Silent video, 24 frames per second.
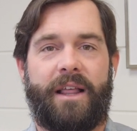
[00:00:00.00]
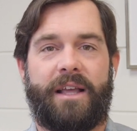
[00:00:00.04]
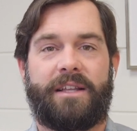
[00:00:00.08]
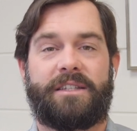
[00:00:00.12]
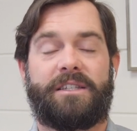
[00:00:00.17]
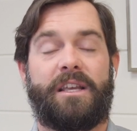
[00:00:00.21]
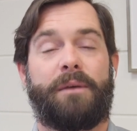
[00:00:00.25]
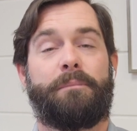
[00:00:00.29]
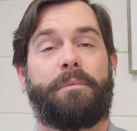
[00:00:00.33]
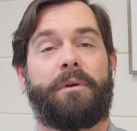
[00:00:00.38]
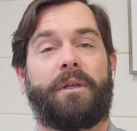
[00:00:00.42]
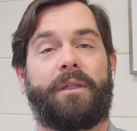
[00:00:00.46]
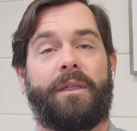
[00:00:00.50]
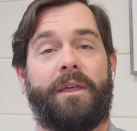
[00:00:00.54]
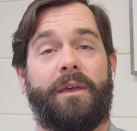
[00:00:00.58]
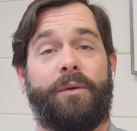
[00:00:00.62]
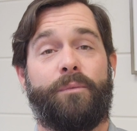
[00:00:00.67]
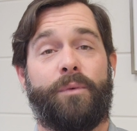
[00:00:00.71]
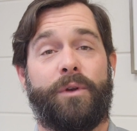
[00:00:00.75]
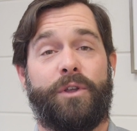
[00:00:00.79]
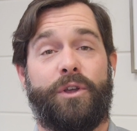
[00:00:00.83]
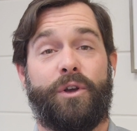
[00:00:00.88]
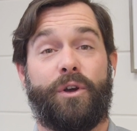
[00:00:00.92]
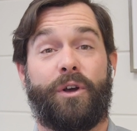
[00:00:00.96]
Like typically
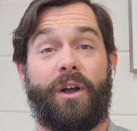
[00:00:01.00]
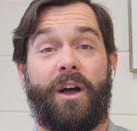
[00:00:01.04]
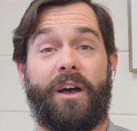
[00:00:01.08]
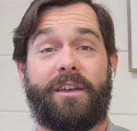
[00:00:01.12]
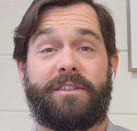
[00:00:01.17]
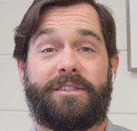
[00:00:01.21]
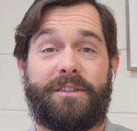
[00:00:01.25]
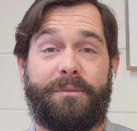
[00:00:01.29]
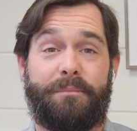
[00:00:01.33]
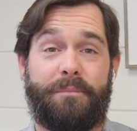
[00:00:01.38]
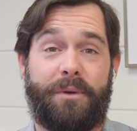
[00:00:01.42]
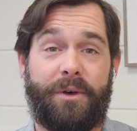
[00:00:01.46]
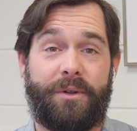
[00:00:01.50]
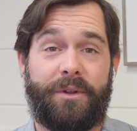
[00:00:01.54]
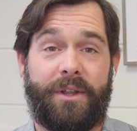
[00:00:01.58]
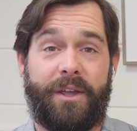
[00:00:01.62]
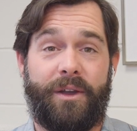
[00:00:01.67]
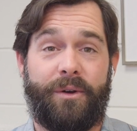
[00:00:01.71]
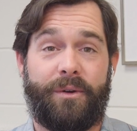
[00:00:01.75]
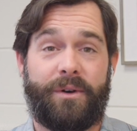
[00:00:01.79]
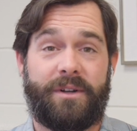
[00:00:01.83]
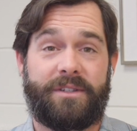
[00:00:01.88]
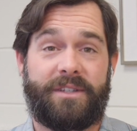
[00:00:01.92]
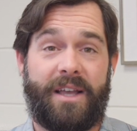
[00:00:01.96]
when you're custom
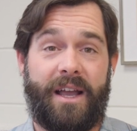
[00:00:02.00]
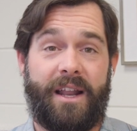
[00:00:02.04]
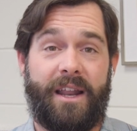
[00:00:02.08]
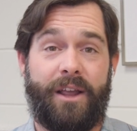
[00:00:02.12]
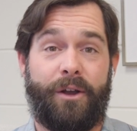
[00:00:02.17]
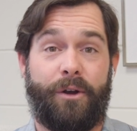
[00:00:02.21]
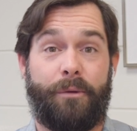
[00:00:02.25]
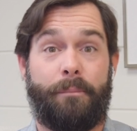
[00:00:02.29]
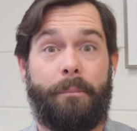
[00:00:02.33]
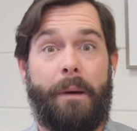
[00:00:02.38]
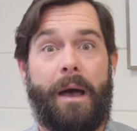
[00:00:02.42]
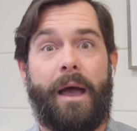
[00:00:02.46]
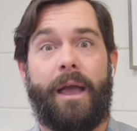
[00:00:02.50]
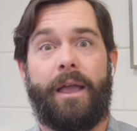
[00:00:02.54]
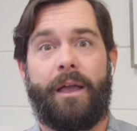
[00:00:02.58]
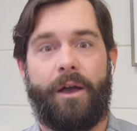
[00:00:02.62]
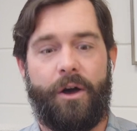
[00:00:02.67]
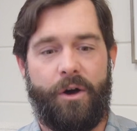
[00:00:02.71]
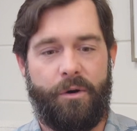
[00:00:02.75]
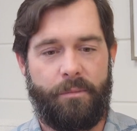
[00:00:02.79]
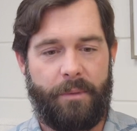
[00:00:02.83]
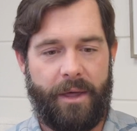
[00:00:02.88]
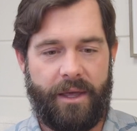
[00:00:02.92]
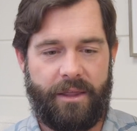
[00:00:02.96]
building or designing or buying
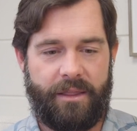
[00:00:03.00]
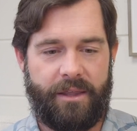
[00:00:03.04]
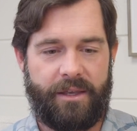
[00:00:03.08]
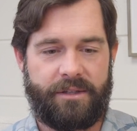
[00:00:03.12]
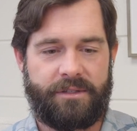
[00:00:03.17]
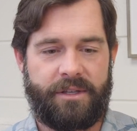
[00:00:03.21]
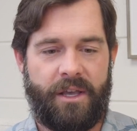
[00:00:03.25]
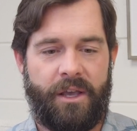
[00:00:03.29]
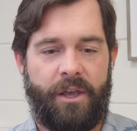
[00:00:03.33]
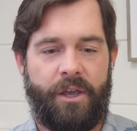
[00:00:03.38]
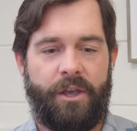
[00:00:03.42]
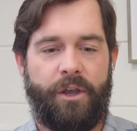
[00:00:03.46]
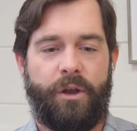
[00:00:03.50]
a home like this,